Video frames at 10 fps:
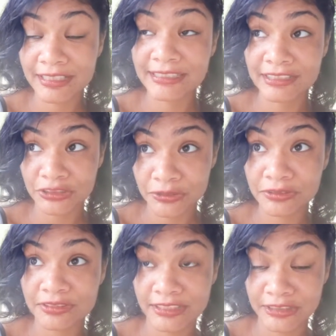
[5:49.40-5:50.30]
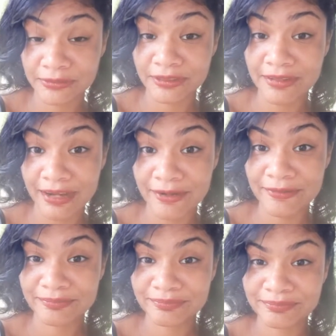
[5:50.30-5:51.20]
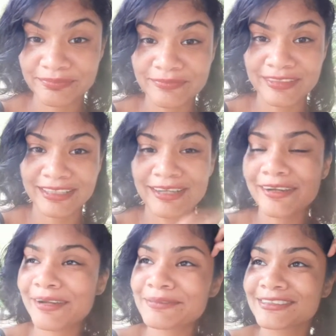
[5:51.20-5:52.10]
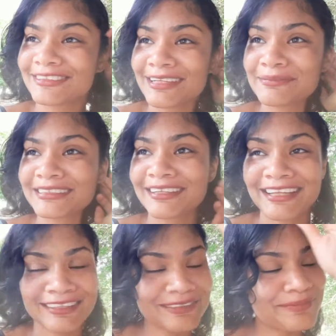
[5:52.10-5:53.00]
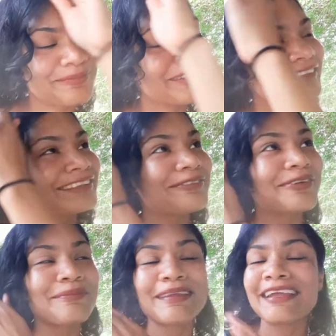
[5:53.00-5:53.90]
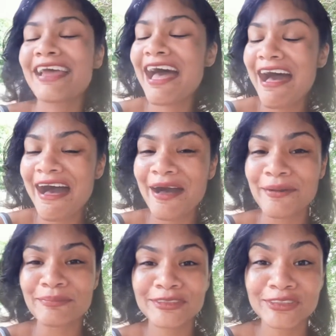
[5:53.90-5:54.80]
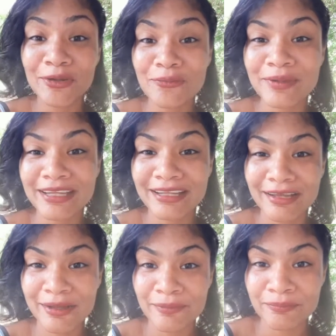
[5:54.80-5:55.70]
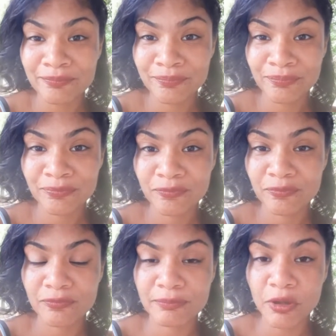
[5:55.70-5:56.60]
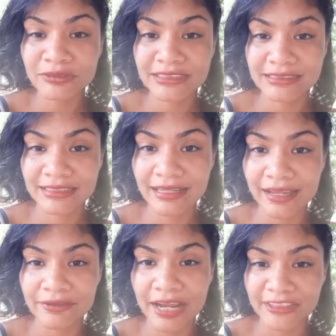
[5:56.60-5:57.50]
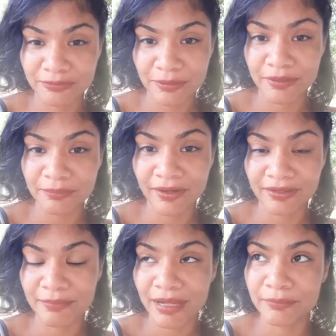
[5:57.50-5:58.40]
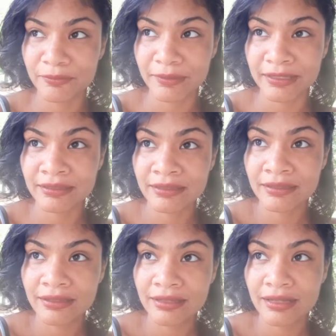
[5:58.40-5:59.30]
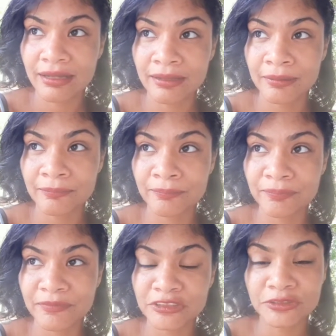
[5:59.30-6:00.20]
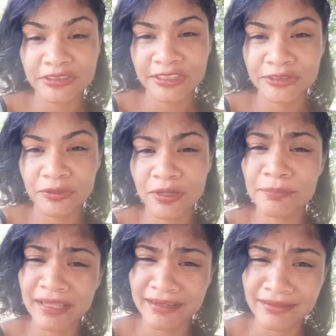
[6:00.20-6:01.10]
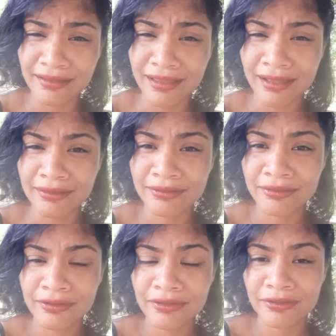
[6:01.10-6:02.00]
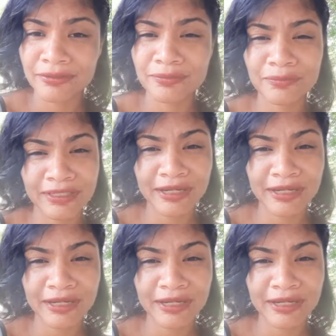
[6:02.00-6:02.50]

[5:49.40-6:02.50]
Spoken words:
the children of Israel out. All right, I'm sounding like a little preacher for a minute. So when Moses did that, you guys remember the part in the Bible when the children of Israel complaining a lot when they